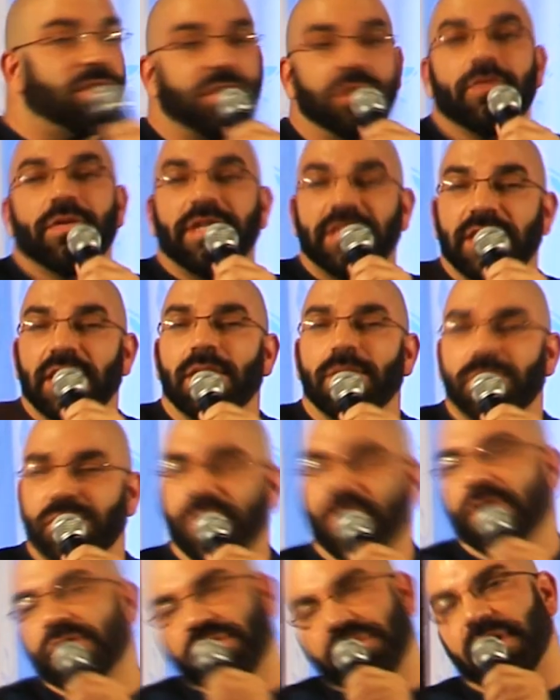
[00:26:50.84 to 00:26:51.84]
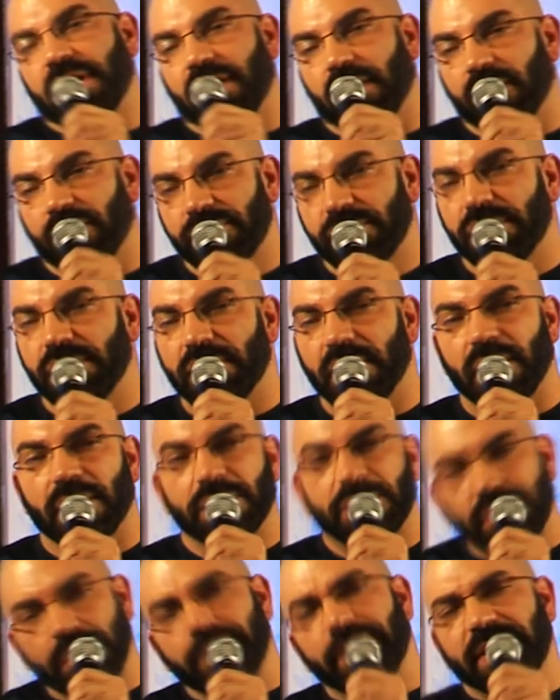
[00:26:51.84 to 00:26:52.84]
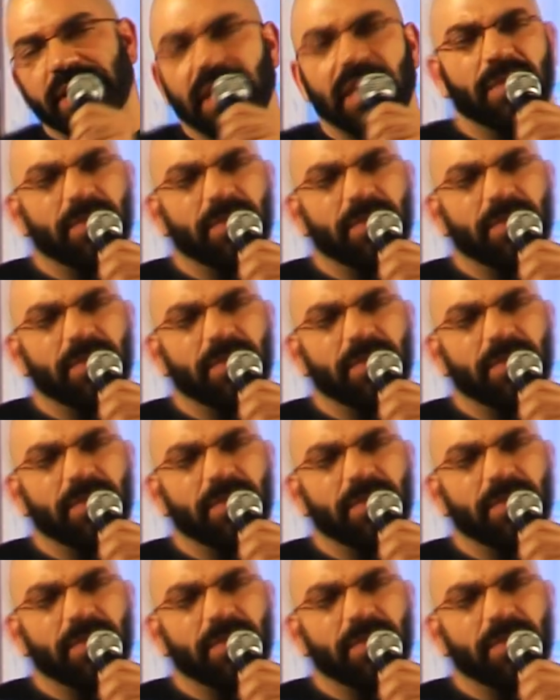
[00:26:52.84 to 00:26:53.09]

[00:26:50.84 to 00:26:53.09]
But she redeems herself. She does. She